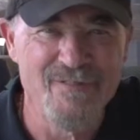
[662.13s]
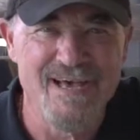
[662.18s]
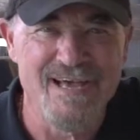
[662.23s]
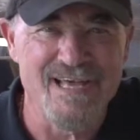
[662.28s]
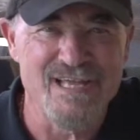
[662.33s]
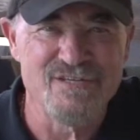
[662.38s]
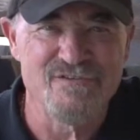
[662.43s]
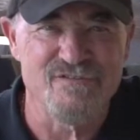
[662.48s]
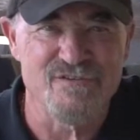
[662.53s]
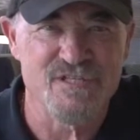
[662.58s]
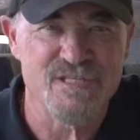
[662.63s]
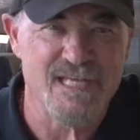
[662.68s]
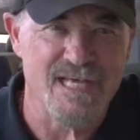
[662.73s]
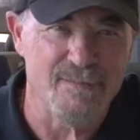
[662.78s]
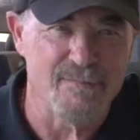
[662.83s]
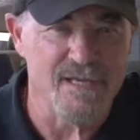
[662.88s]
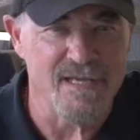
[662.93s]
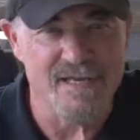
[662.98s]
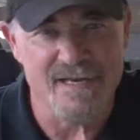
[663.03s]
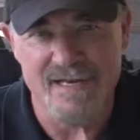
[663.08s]
that is for
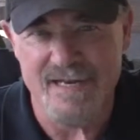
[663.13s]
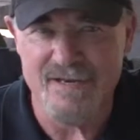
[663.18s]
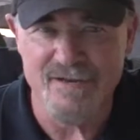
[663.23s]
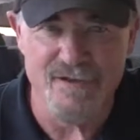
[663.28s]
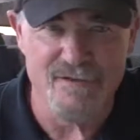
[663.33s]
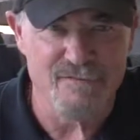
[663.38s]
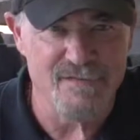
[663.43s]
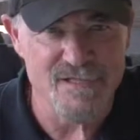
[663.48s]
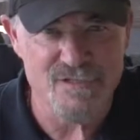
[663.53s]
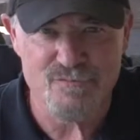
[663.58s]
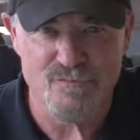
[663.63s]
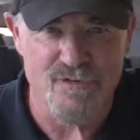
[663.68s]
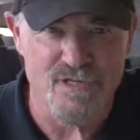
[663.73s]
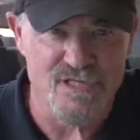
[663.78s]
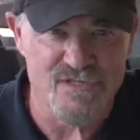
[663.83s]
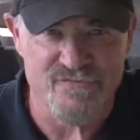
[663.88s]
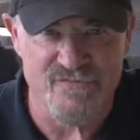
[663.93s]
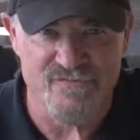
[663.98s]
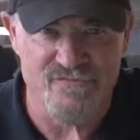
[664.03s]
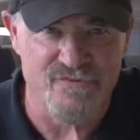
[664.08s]
Sammy, and I know this one
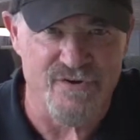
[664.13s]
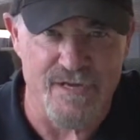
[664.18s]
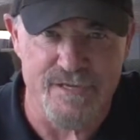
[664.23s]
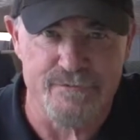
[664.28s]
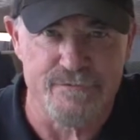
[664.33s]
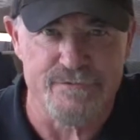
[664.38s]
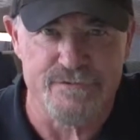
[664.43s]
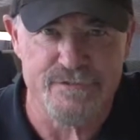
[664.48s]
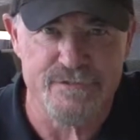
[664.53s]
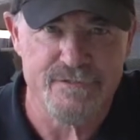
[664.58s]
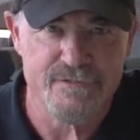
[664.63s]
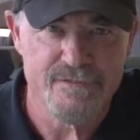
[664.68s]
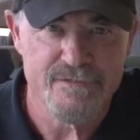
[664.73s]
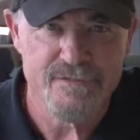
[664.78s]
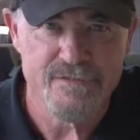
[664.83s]
is for Freckles.